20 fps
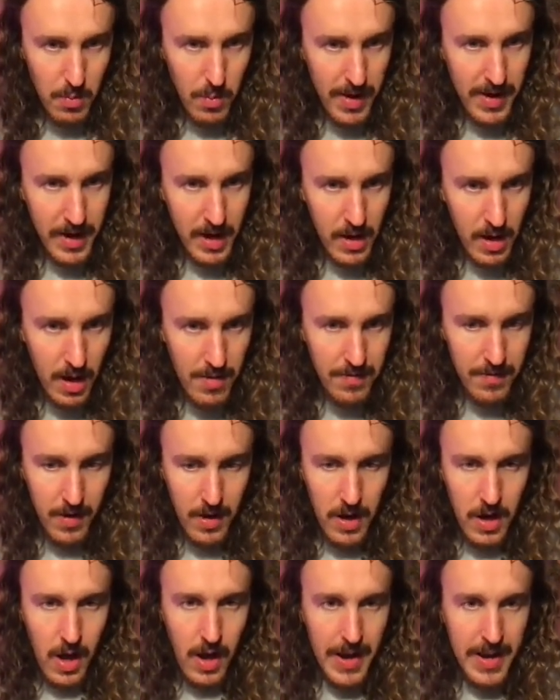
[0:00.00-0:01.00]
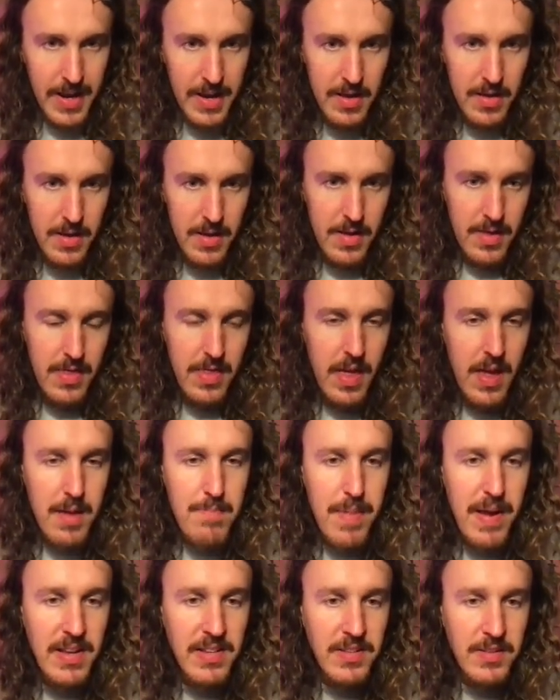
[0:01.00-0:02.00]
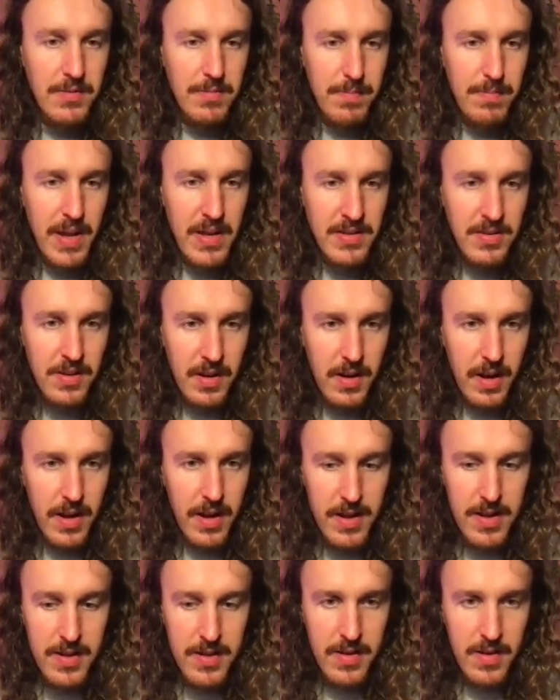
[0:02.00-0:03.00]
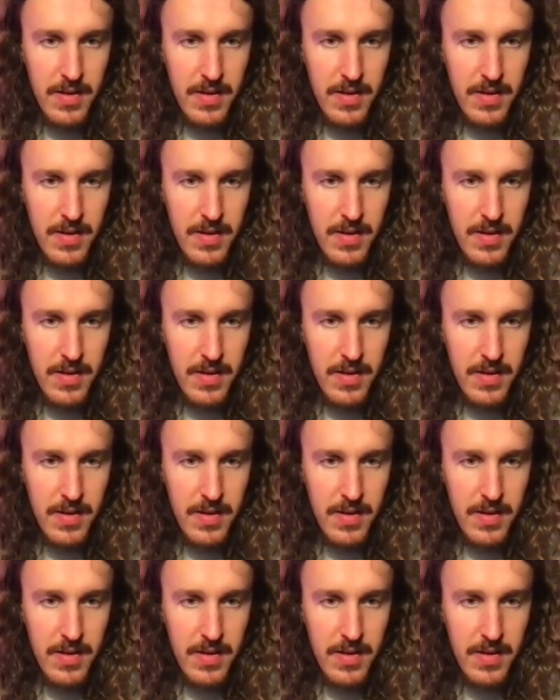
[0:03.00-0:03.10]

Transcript: We're going to go for light. They basically